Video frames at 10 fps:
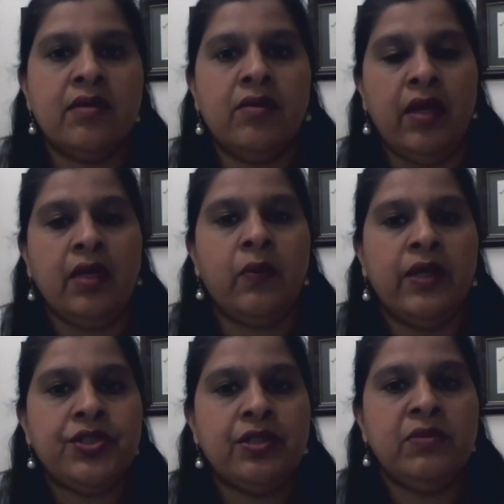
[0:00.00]
a great
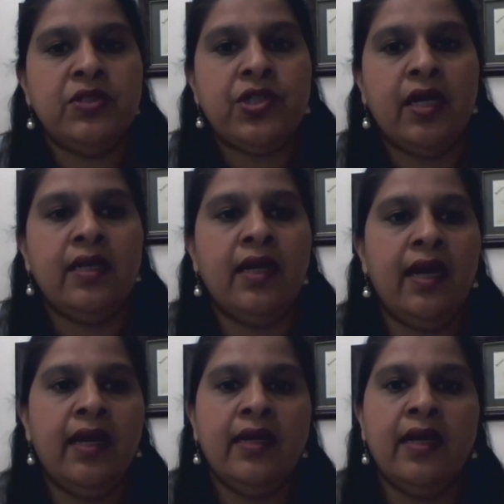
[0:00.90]
question, Michelle,
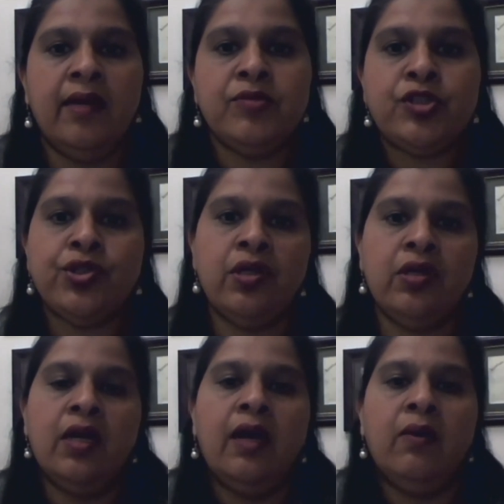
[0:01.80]
and I'm
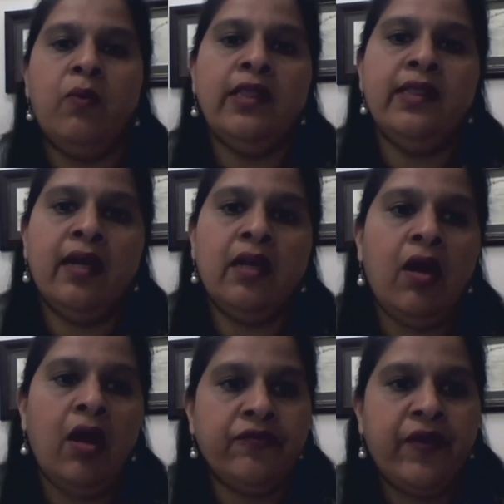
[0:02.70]
sure one that a
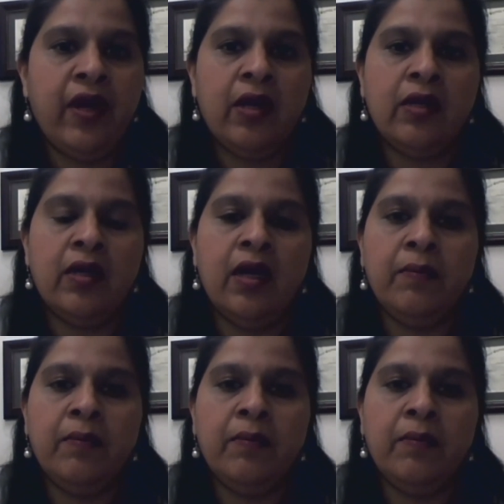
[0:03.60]
lot of our